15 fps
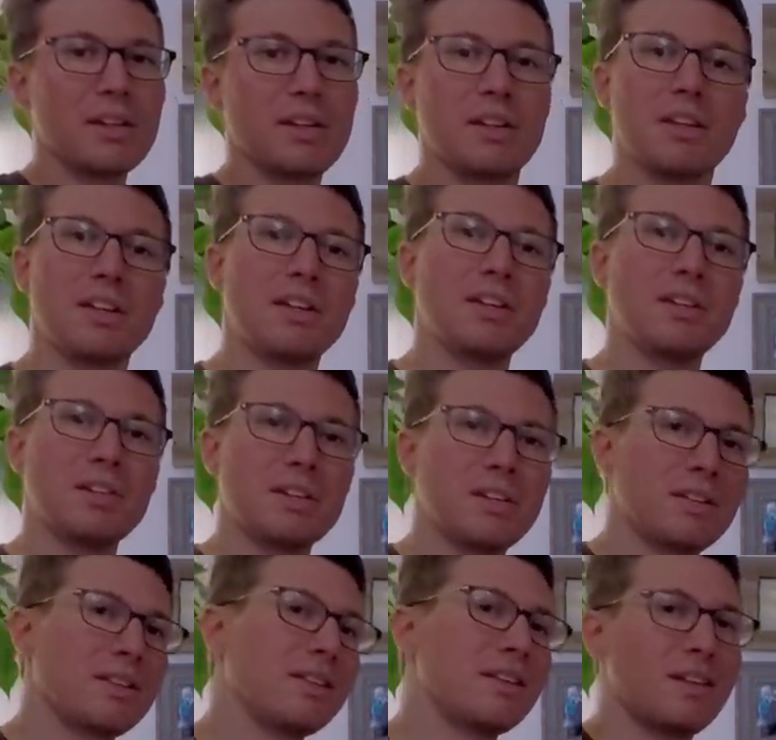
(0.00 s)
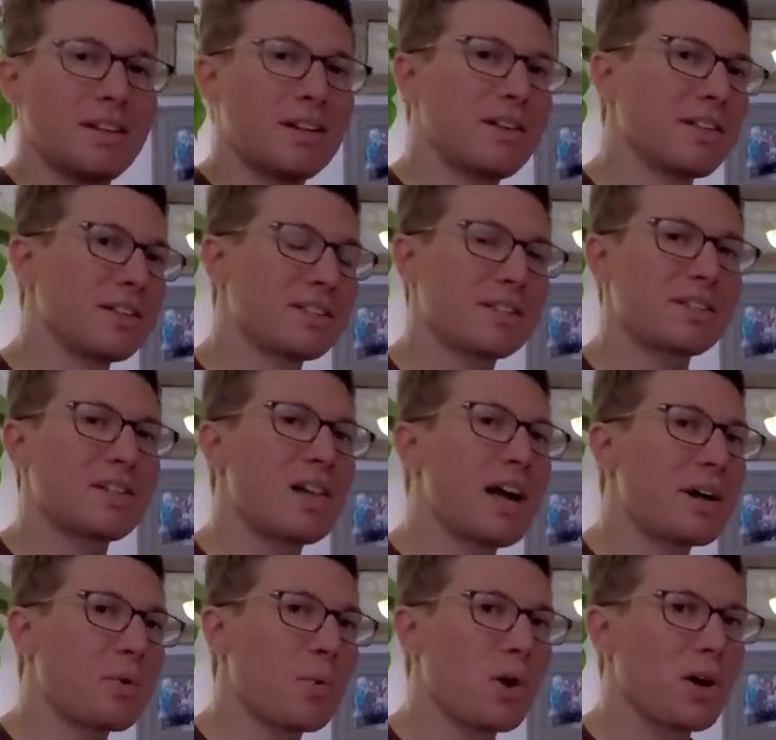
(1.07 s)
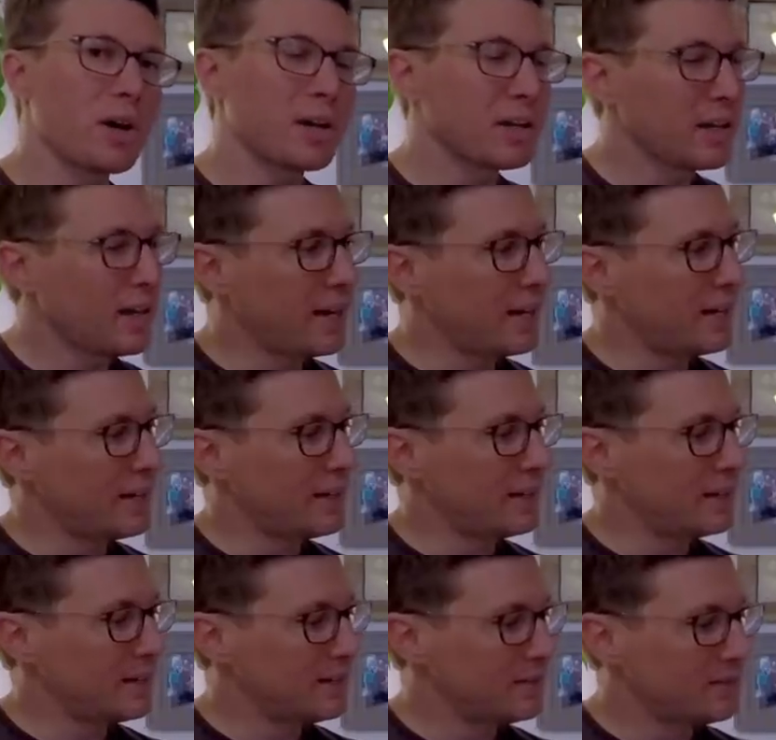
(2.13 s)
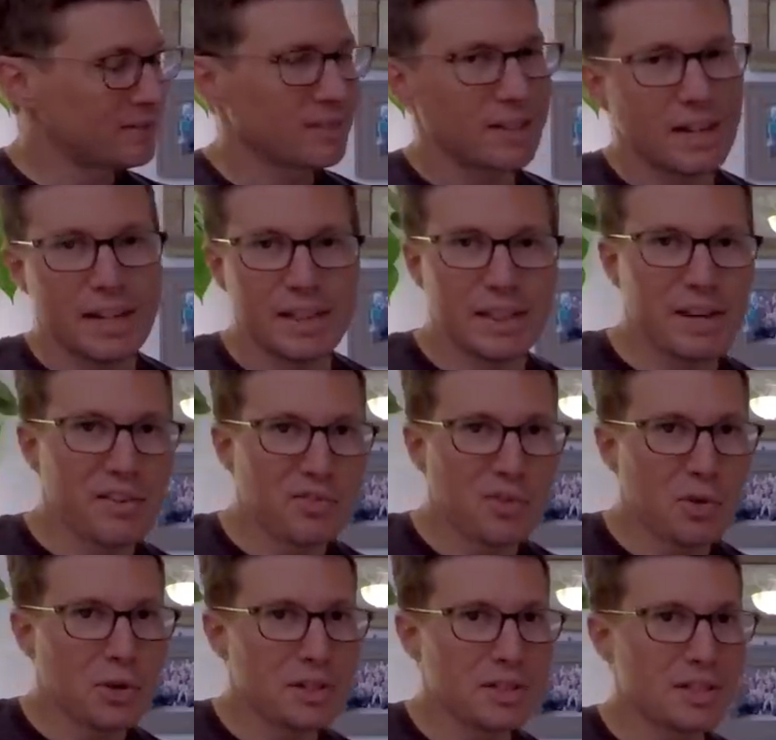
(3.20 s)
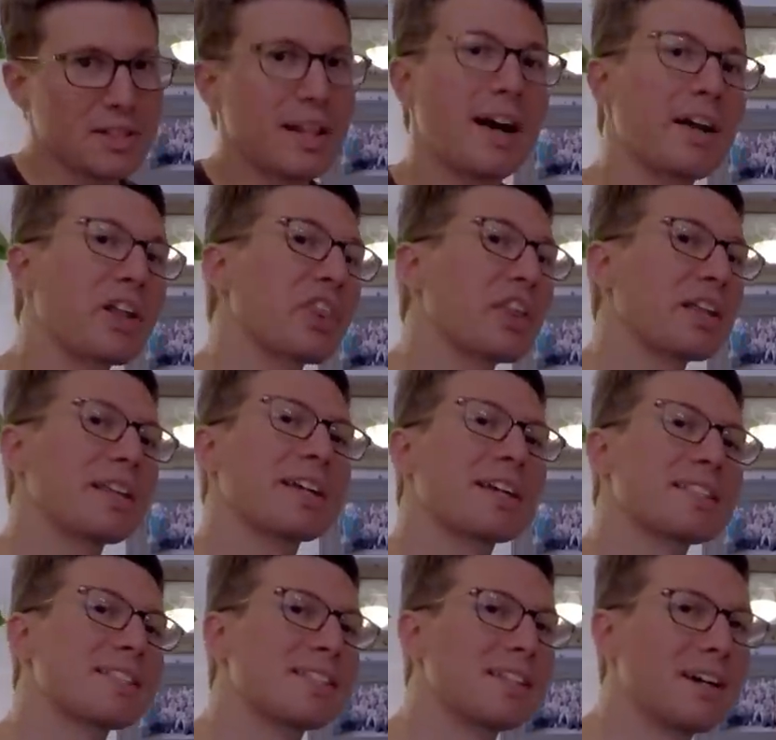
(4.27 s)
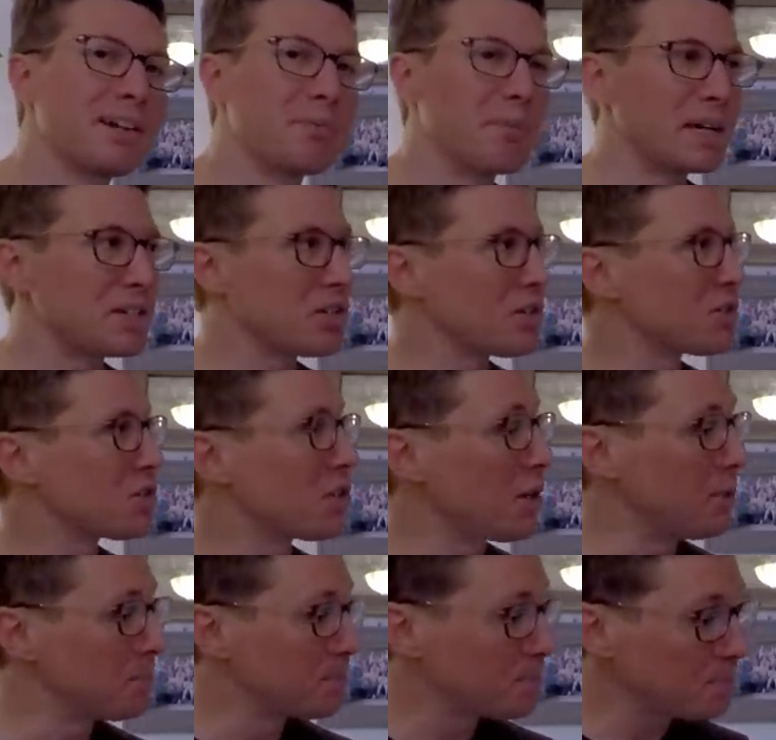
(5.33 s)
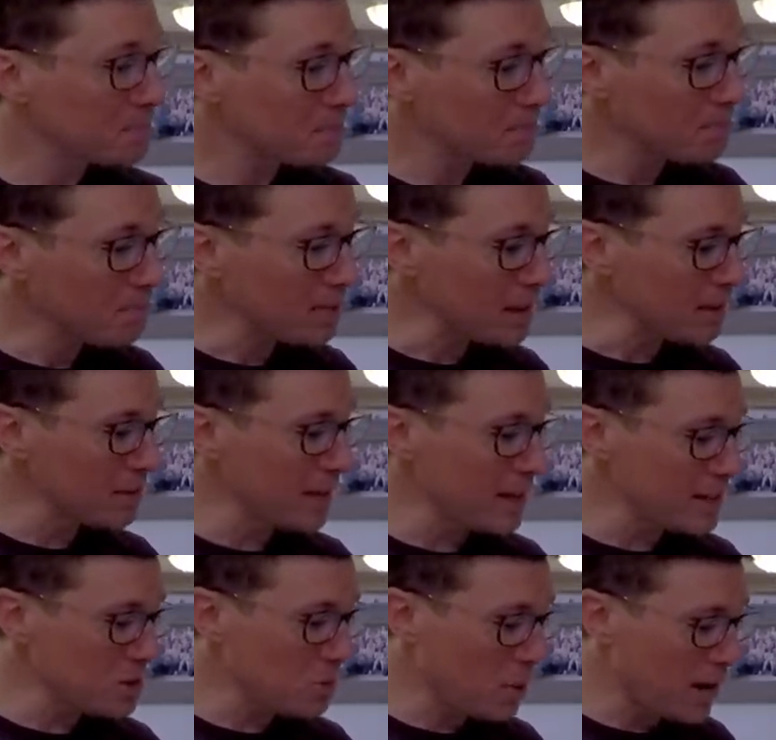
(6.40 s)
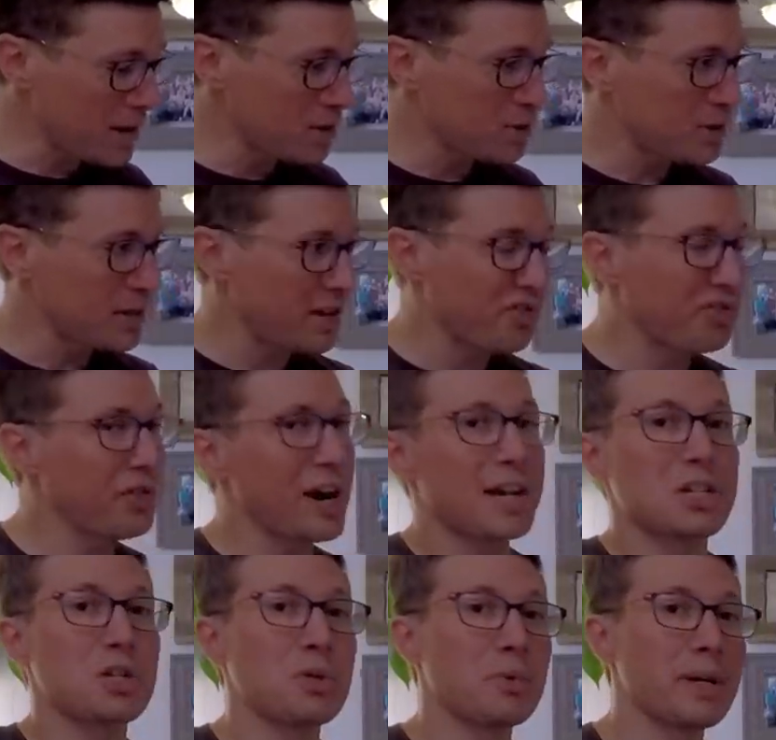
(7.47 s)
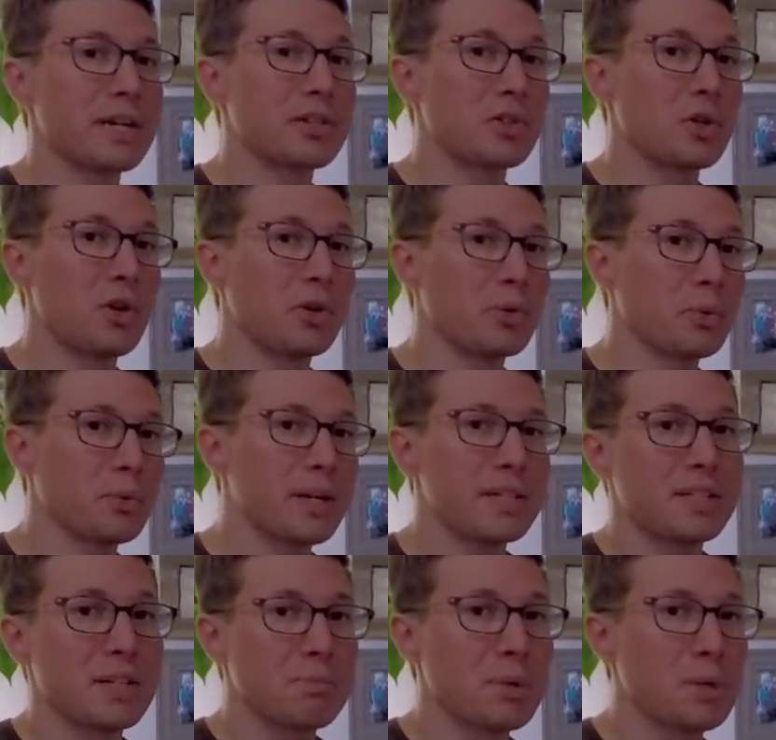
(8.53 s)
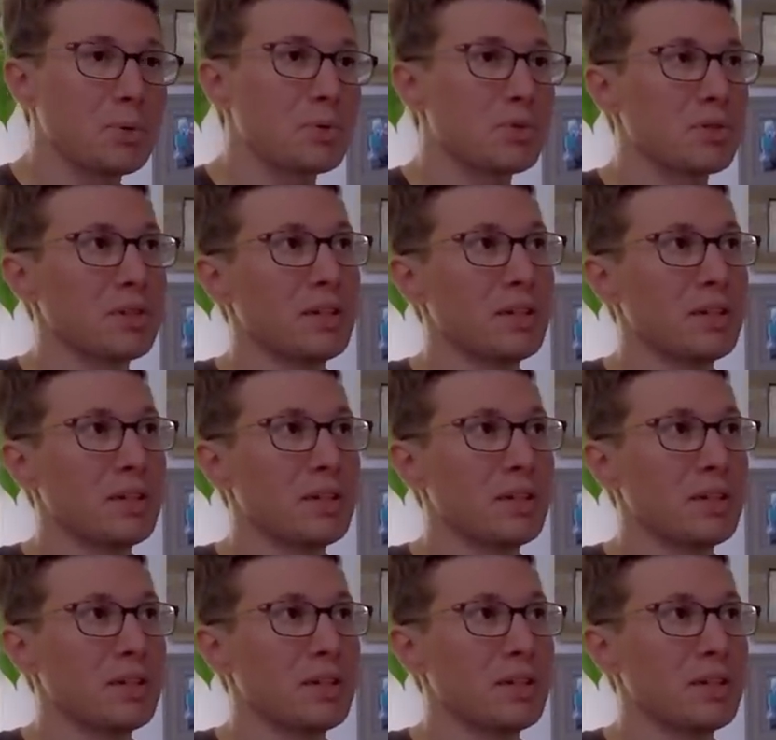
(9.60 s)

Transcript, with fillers: you, you know, this is a lot of work, and and therefore it's not a thing that gets done much. So that is why you see fractional rigs on racing boats